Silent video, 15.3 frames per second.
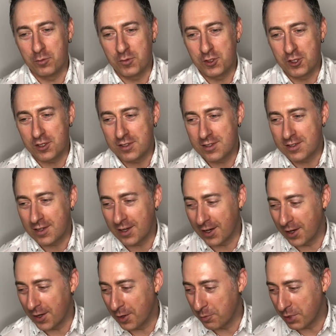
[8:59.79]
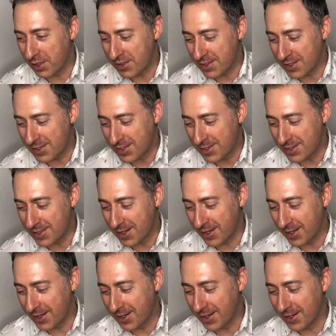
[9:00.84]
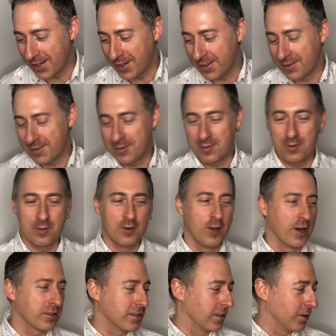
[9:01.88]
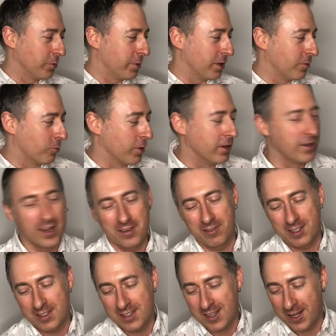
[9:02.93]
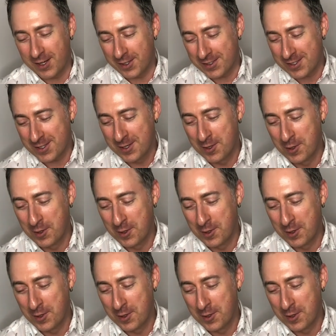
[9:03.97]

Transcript: just because this is knocked a little bit of wind out of its sails.